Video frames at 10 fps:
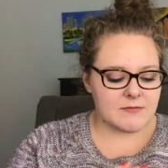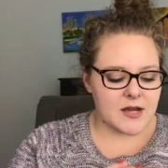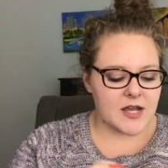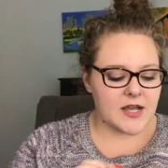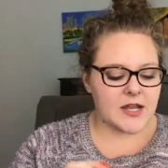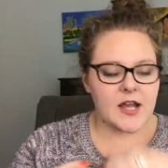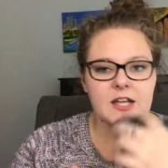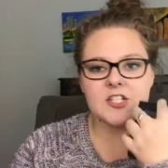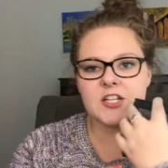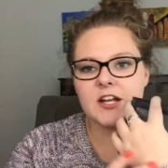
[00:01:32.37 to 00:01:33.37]
my
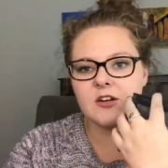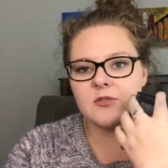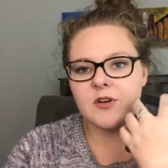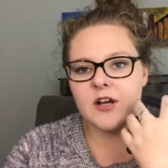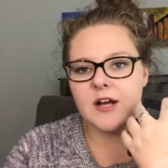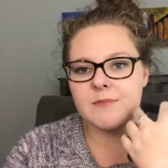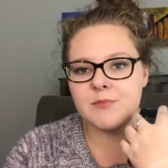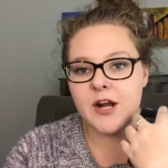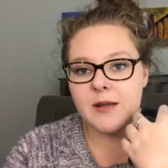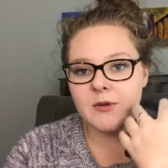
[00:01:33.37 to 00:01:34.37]
eyeshadow um,
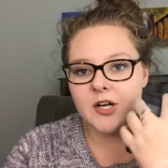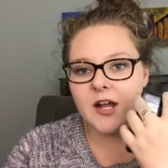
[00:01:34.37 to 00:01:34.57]
primer.